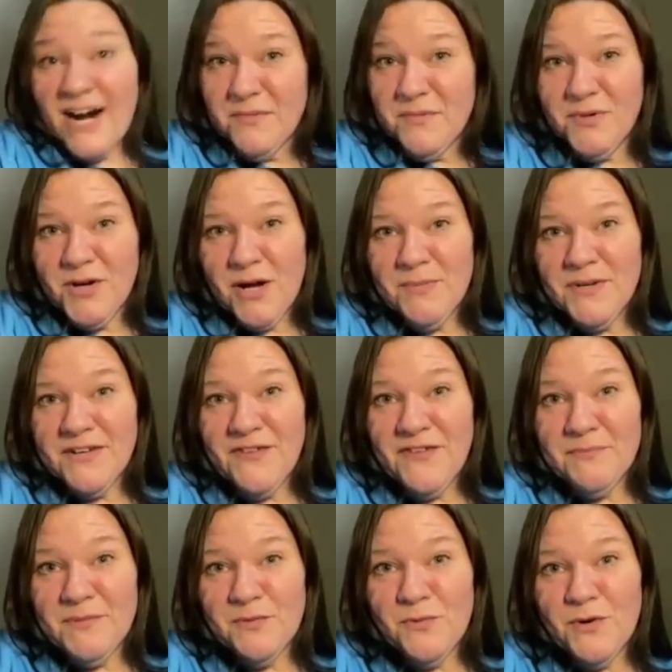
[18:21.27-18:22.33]
I remember coming to
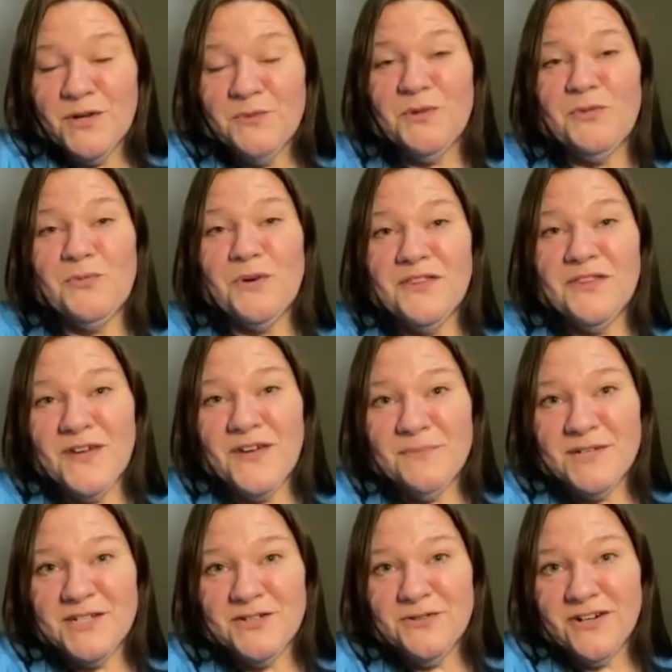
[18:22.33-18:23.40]
Family One with one of the
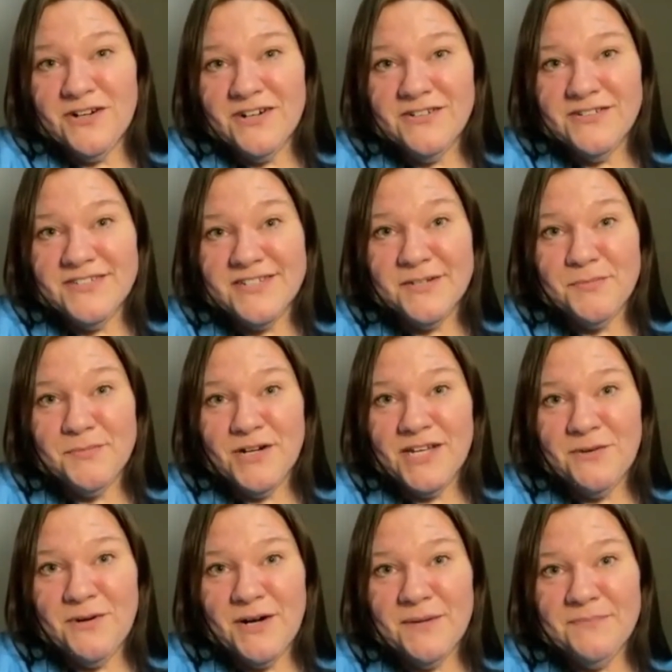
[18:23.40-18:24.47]
Family Two girls to bring
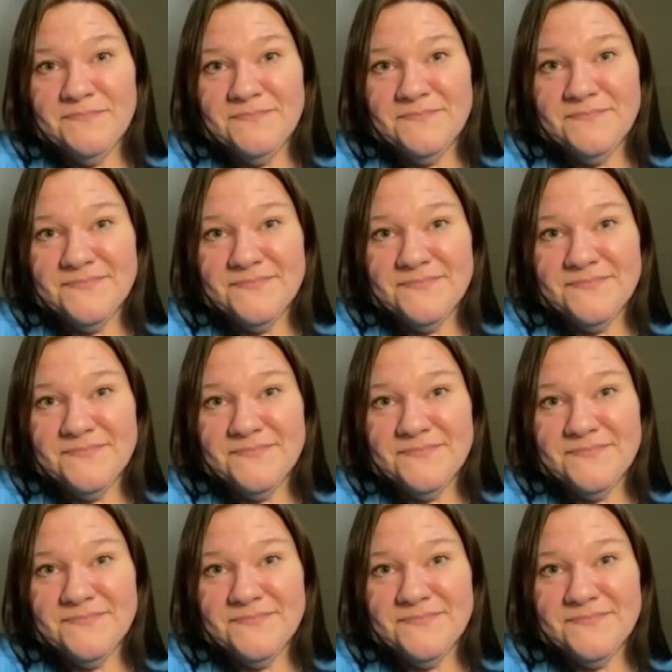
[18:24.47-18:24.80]
you up.